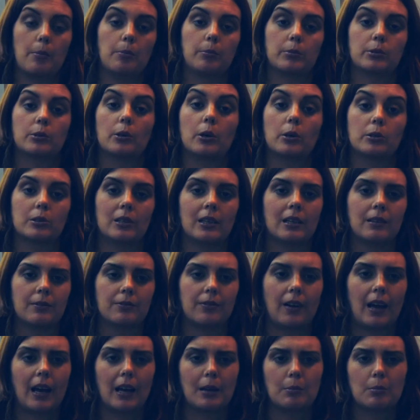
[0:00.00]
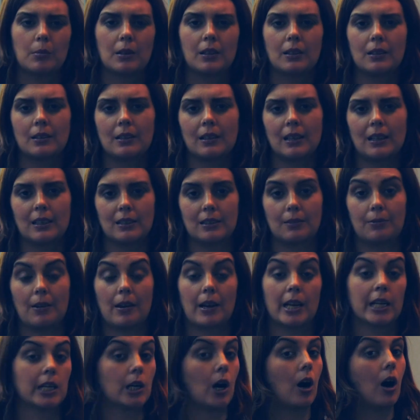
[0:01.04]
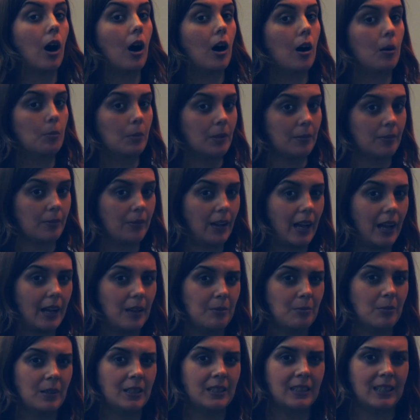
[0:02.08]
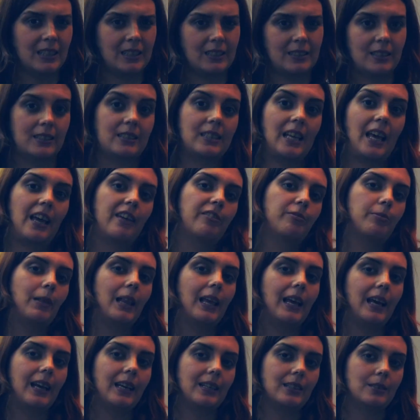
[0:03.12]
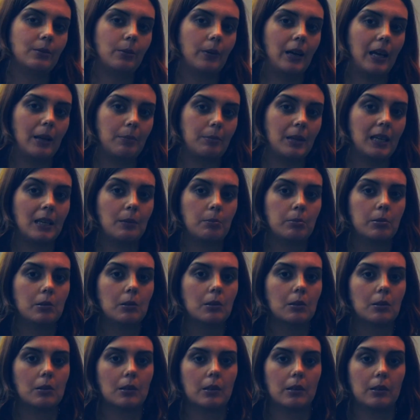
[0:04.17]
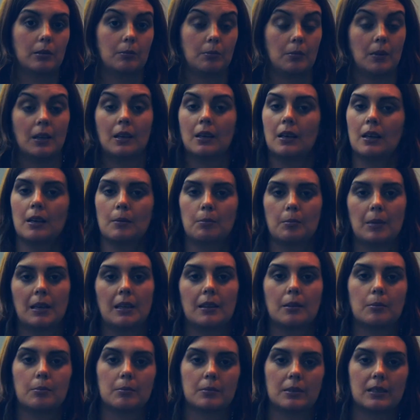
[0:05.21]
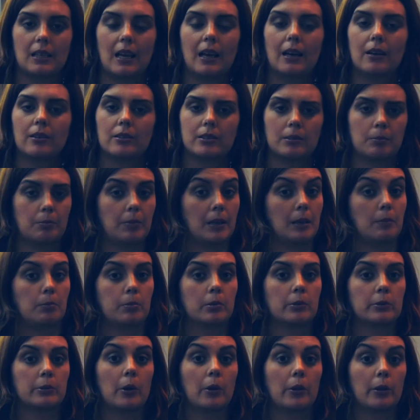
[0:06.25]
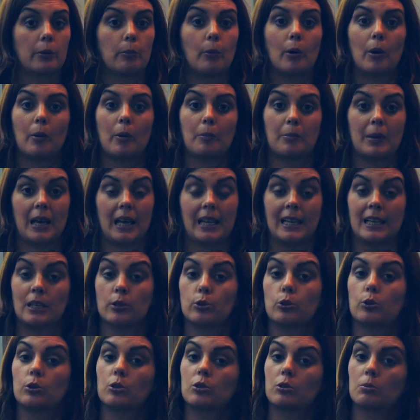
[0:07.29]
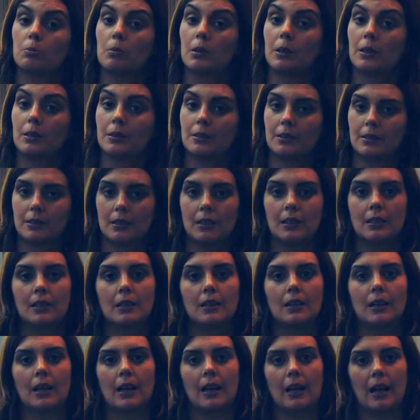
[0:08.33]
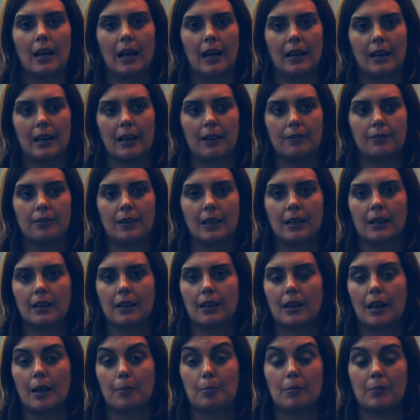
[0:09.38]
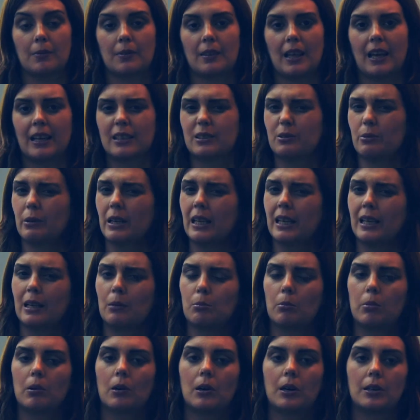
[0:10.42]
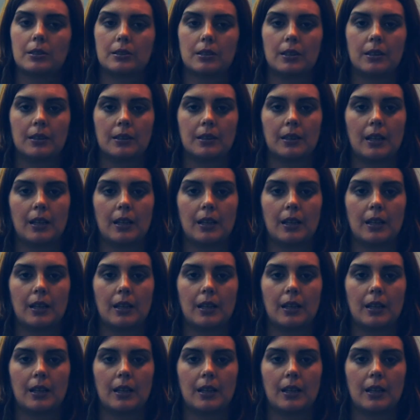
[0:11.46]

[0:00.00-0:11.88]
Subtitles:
social environment. It's a very calm environment. It's a safe place where people can be themselves and people know there won't be any judgment. And I think that's really important.